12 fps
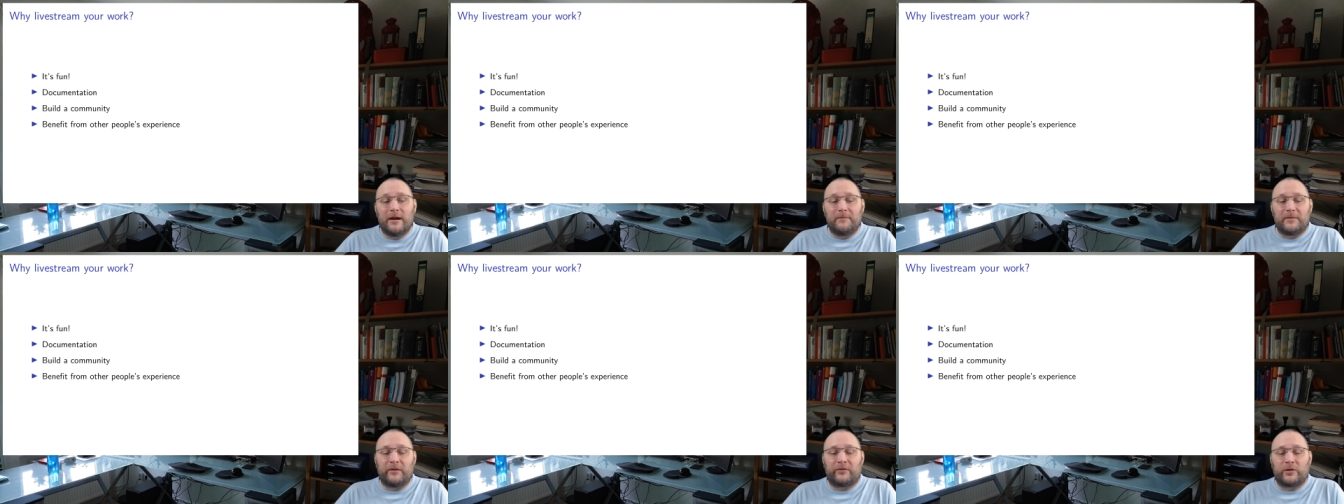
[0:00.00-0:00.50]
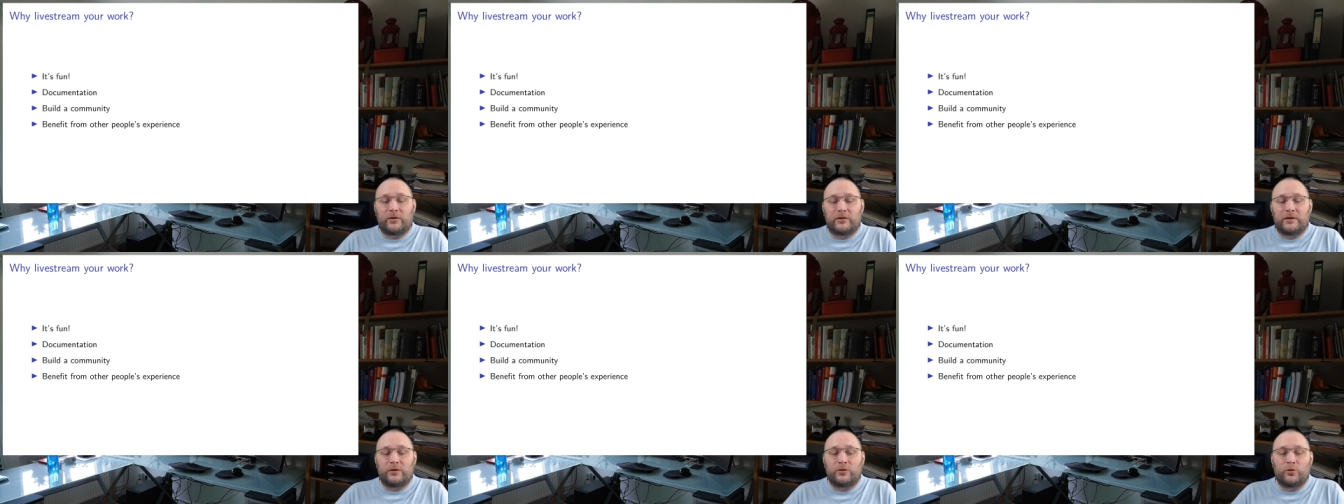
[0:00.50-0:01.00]
if you
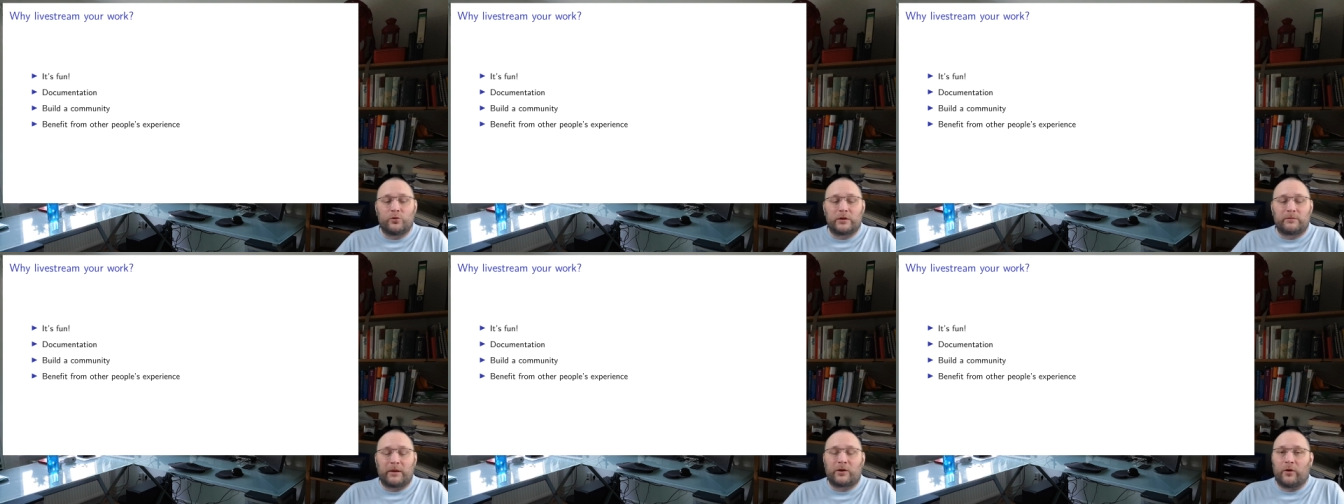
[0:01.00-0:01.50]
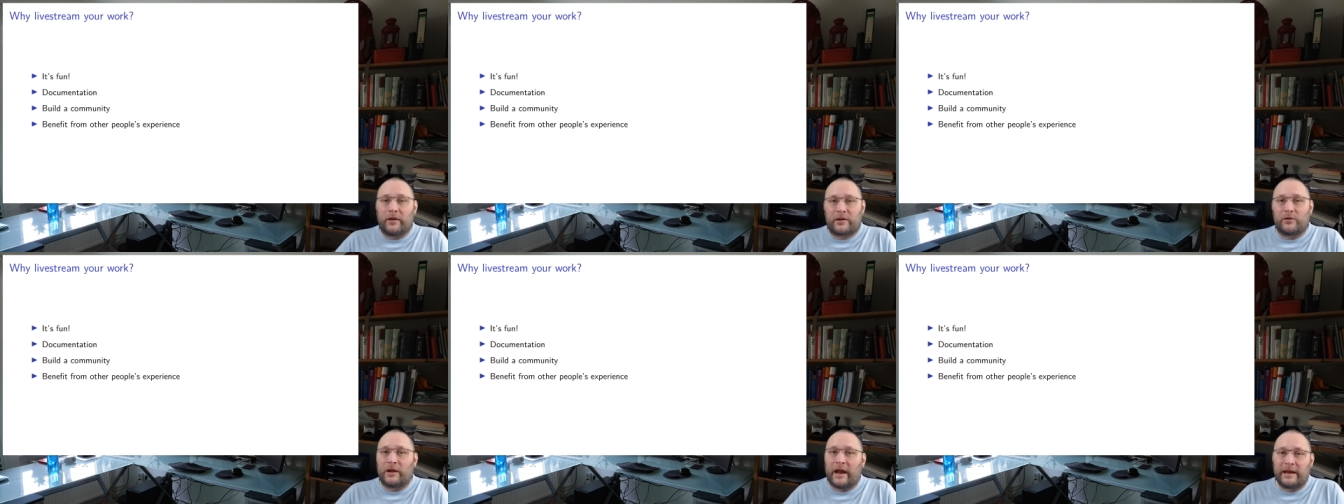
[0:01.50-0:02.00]
you do it because
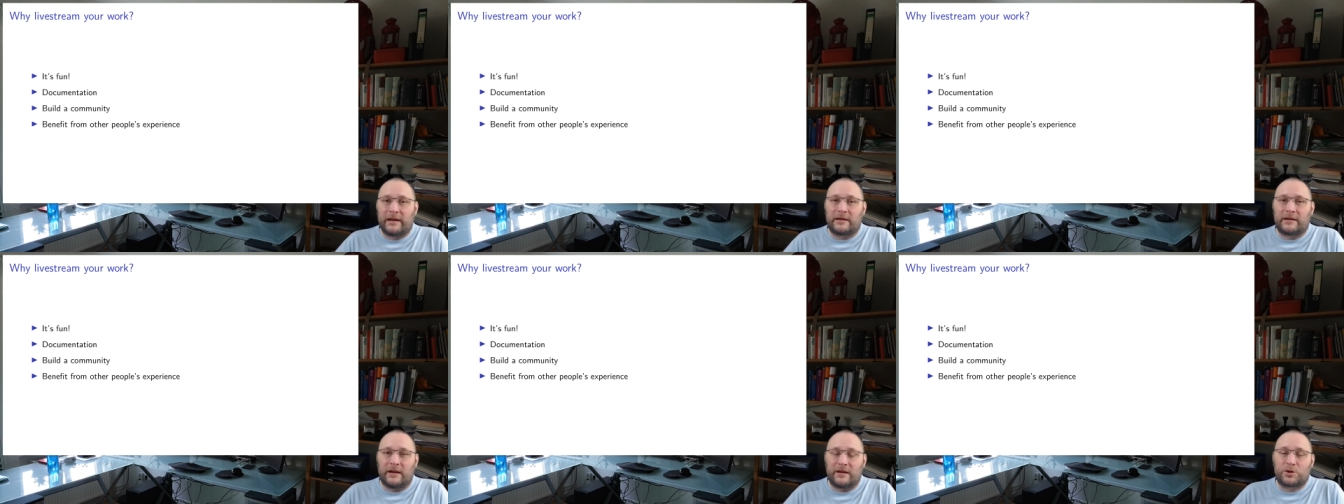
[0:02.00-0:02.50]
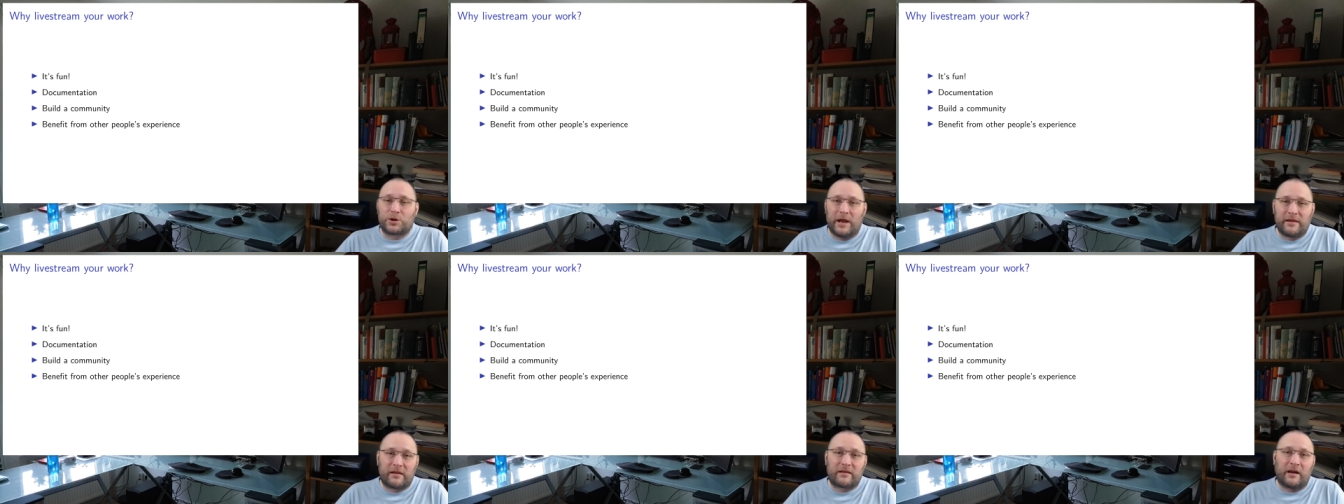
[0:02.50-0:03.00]
you like it, then
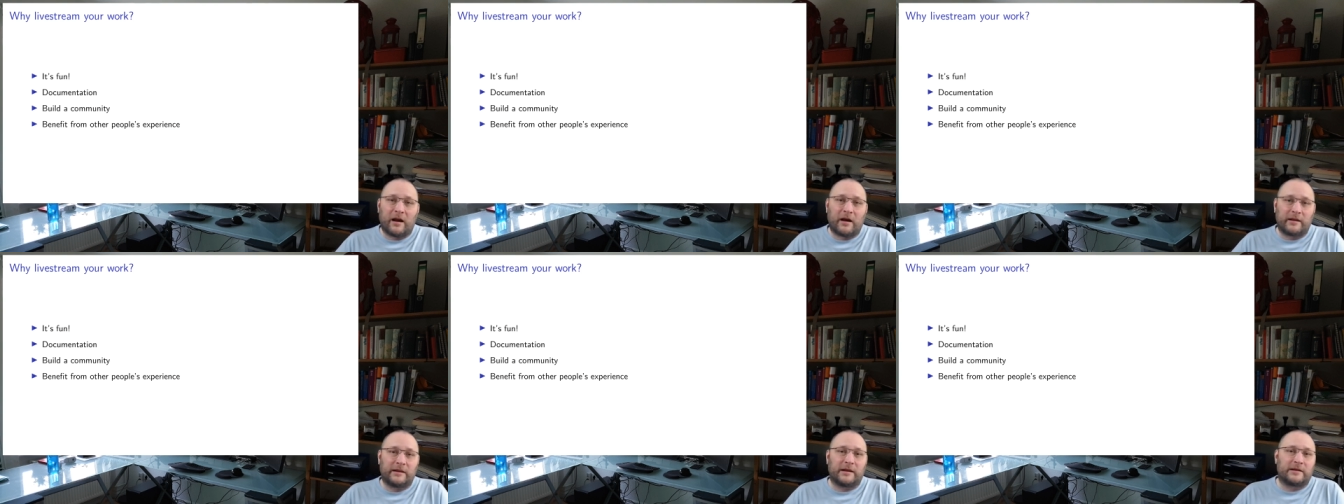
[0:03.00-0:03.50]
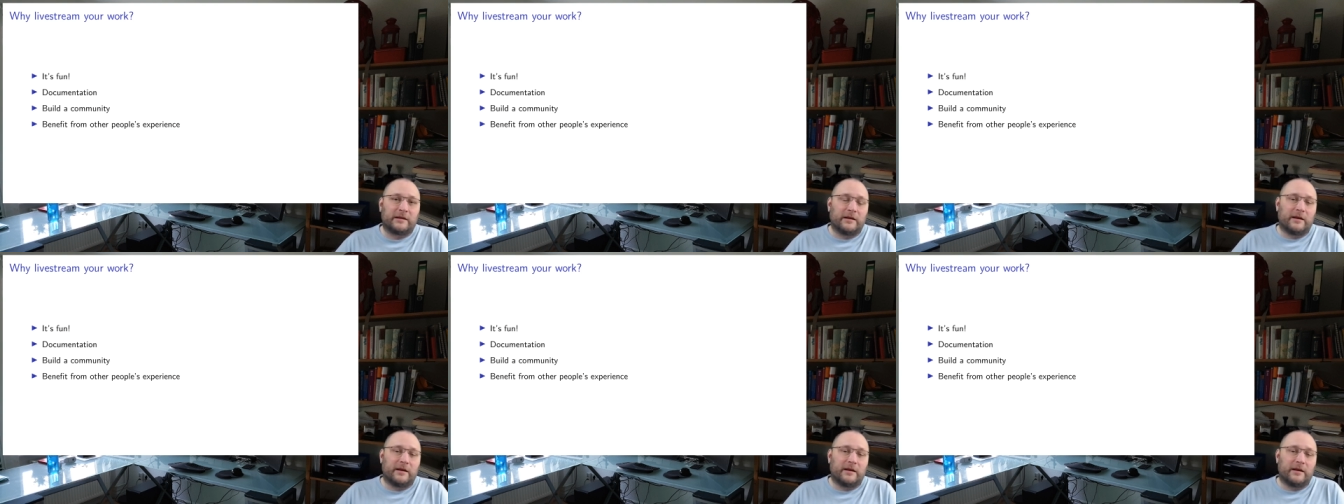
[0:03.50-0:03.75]
chances are that